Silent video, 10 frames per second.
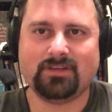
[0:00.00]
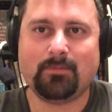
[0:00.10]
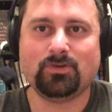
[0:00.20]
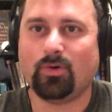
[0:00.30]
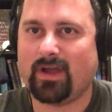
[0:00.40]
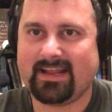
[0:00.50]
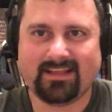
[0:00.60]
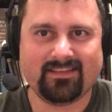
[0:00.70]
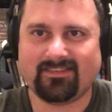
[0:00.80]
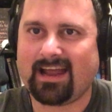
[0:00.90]
I'm gonna go ahead and
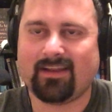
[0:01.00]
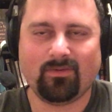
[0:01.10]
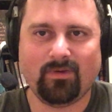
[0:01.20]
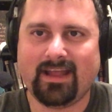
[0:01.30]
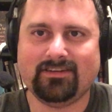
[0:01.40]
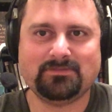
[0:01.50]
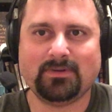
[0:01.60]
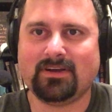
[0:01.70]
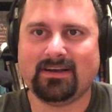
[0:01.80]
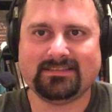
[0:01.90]
get this out of the way, just
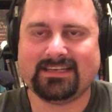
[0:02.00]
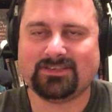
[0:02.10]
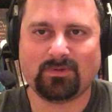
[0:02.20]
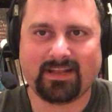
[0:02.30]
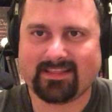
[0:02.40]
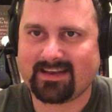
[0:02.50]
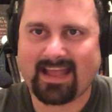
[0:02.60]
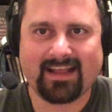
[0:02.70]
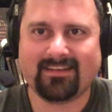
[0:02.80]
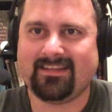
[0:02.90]
because I just want to get the
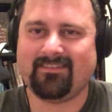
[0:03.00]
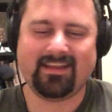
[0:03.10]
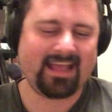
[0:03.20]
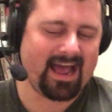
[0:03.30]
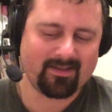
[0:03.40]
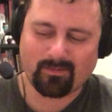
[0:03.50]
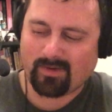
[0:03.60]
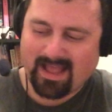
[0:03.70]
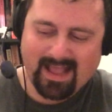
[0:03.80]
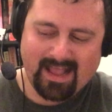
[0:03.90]
negativity out of the
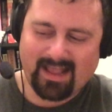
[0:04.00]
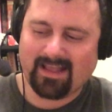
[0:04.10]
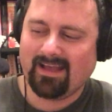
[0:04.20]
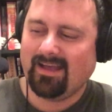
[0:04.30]
way.